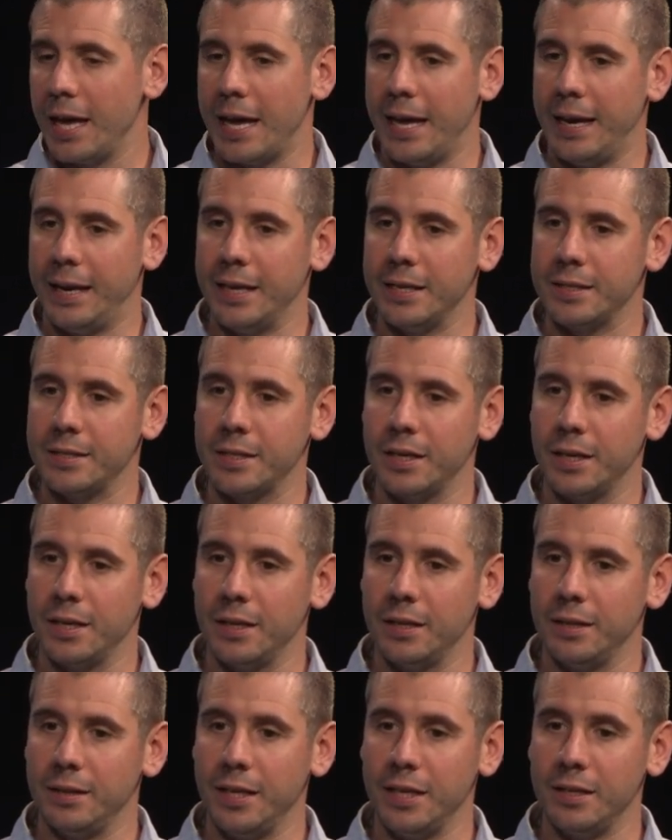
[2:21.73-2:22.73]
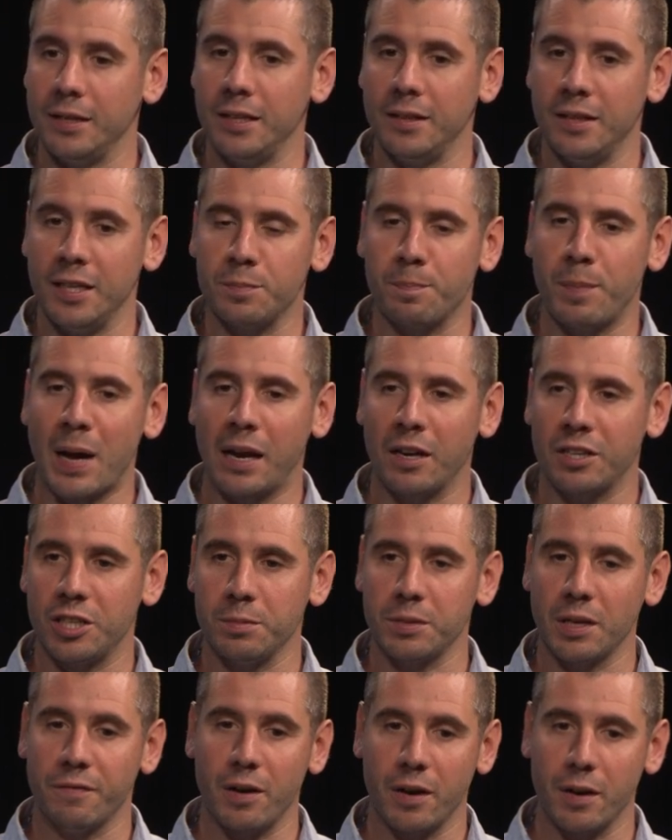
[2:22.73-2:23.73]
And these
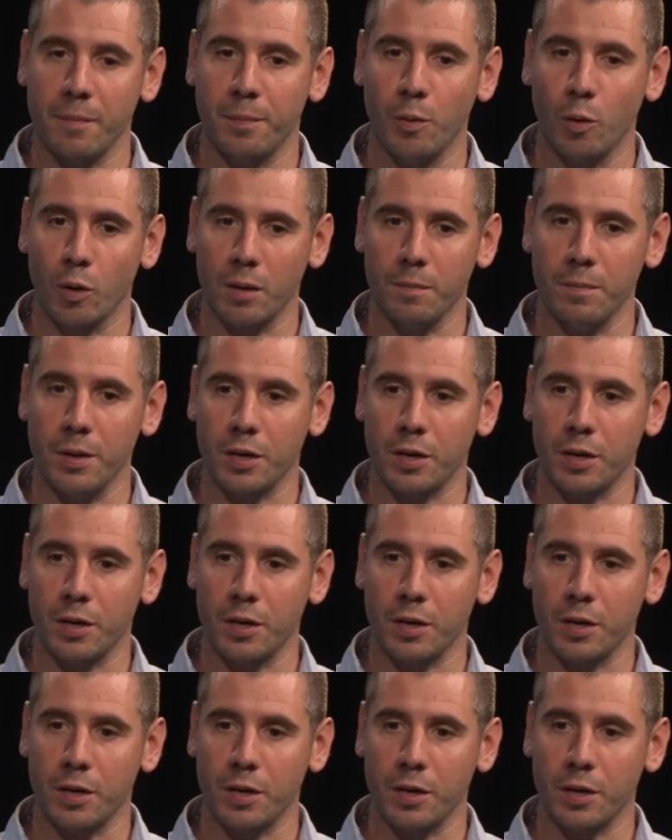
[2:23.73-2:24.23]
partnerships are very important